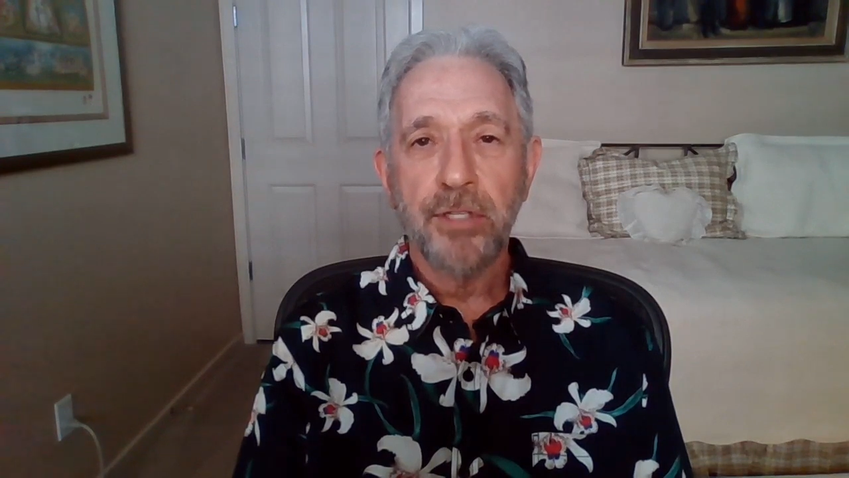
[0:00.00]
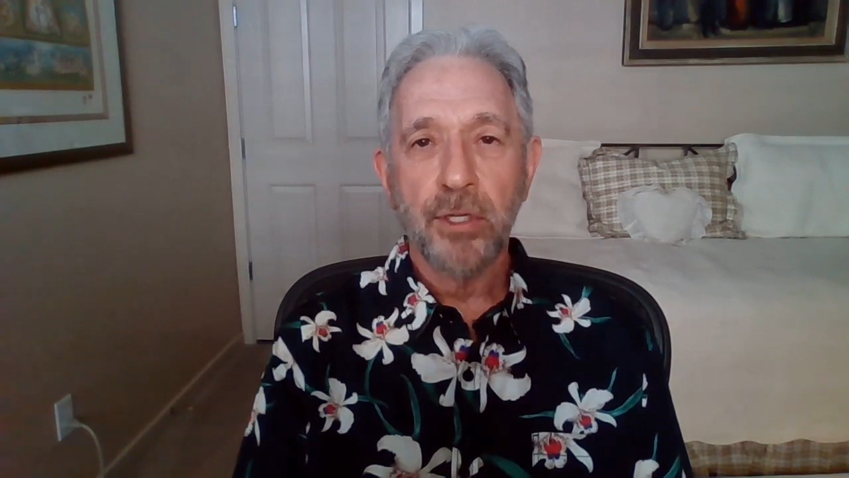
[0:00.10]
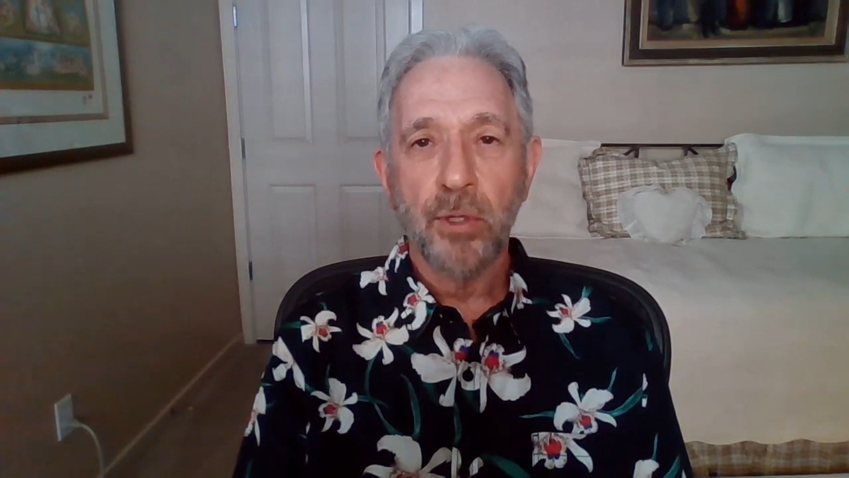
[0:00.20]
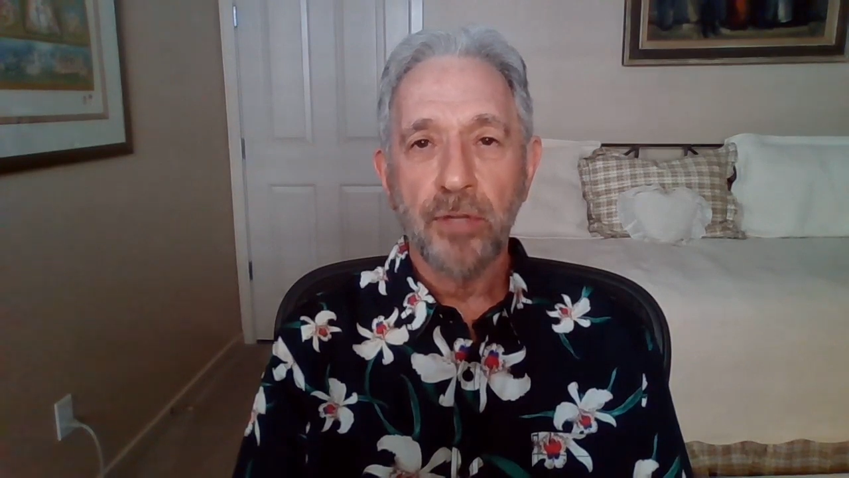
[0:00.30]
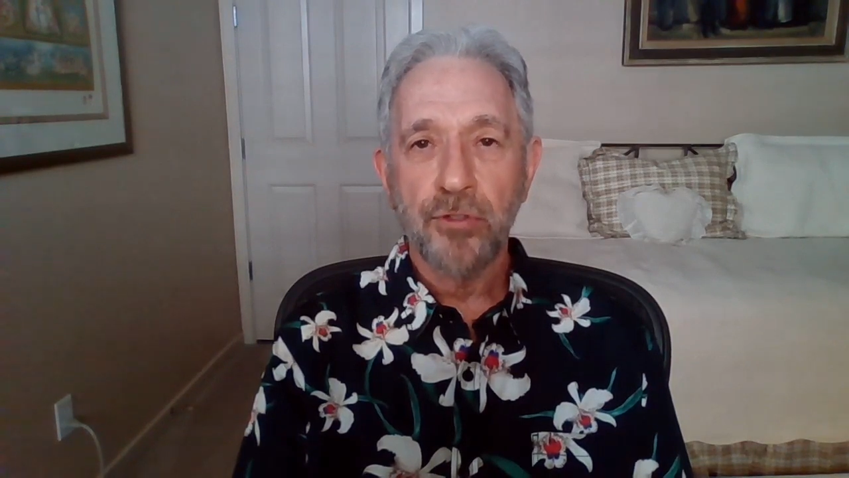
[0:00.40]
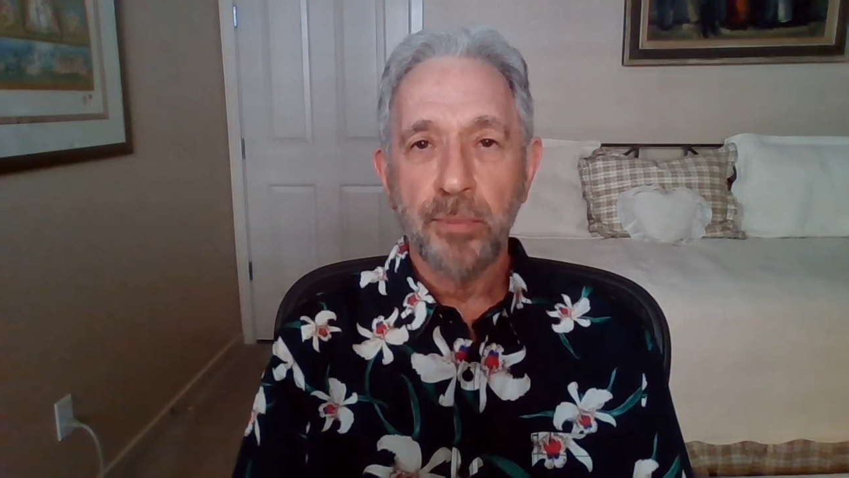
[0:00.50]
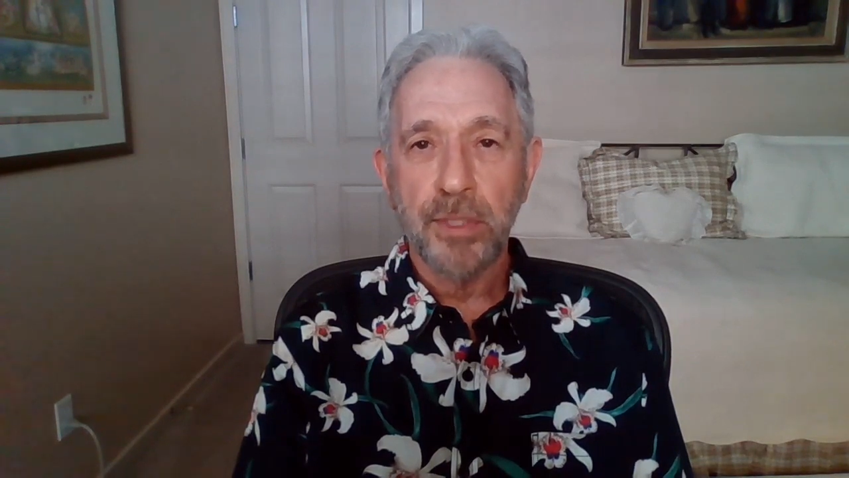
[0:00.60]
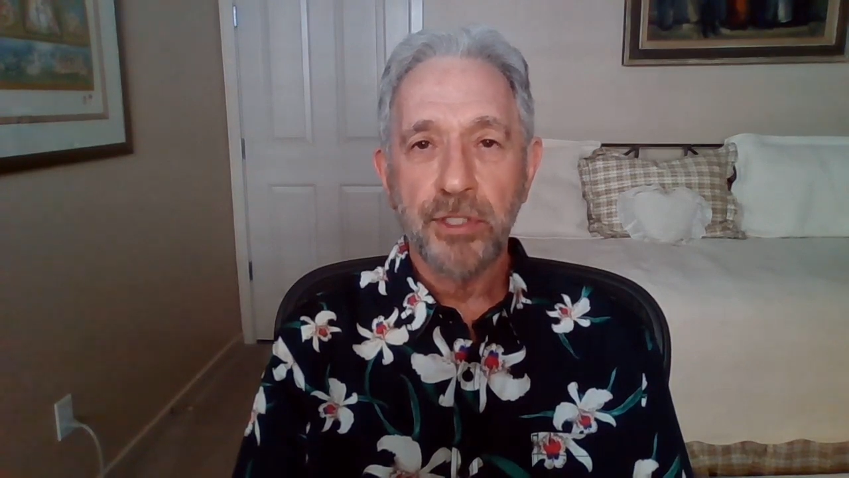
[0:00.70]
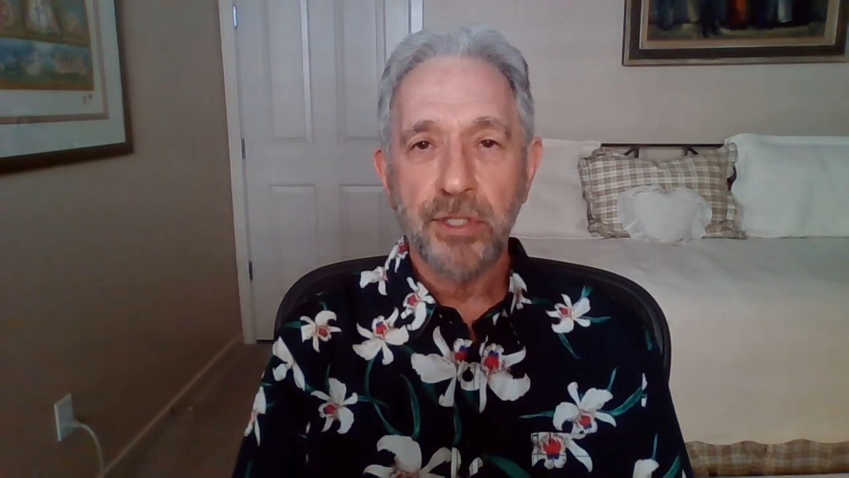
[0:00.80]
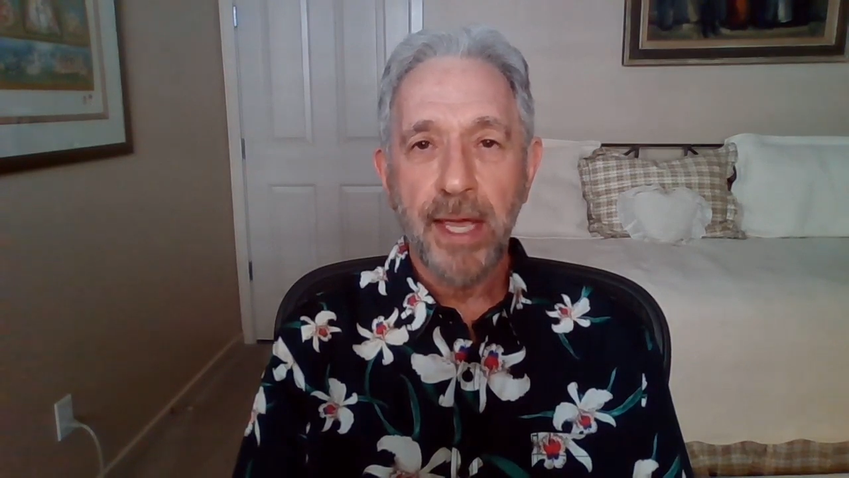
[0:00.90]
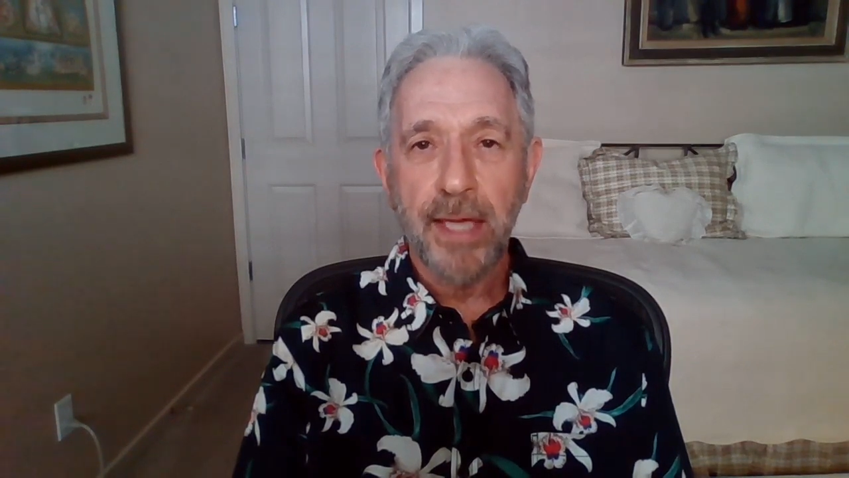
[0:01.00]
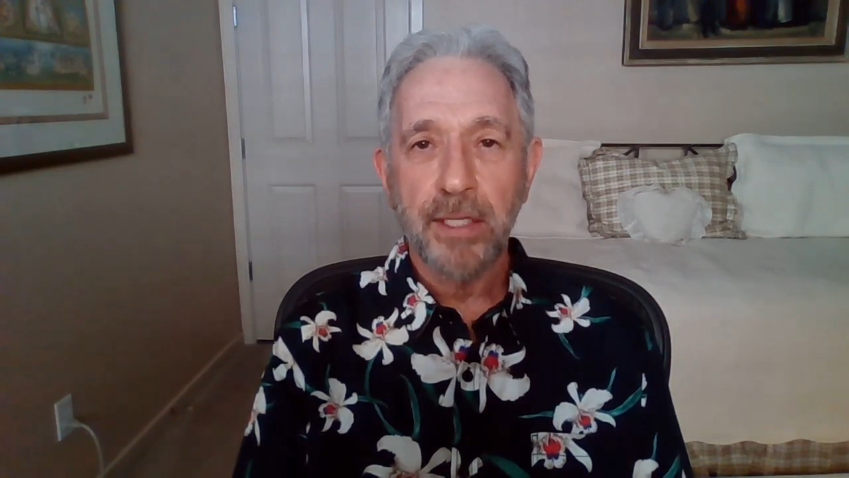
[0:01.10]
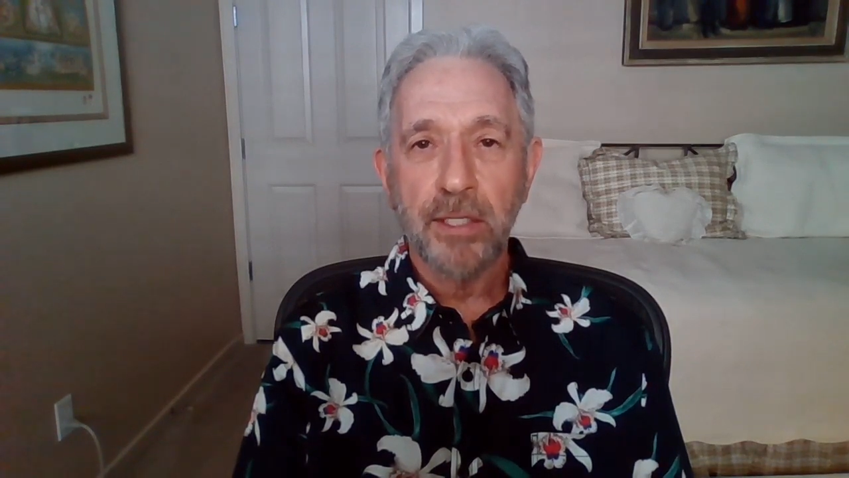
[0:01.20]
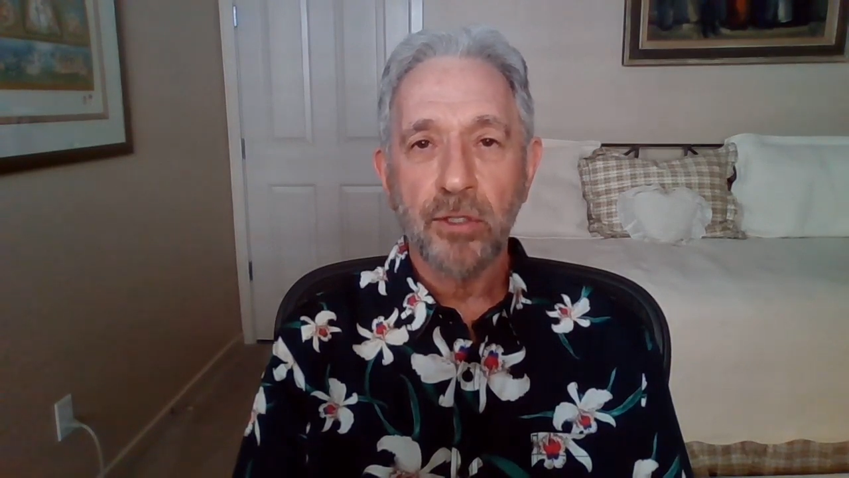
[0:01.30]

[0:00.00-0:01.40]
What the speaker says: You could also be standing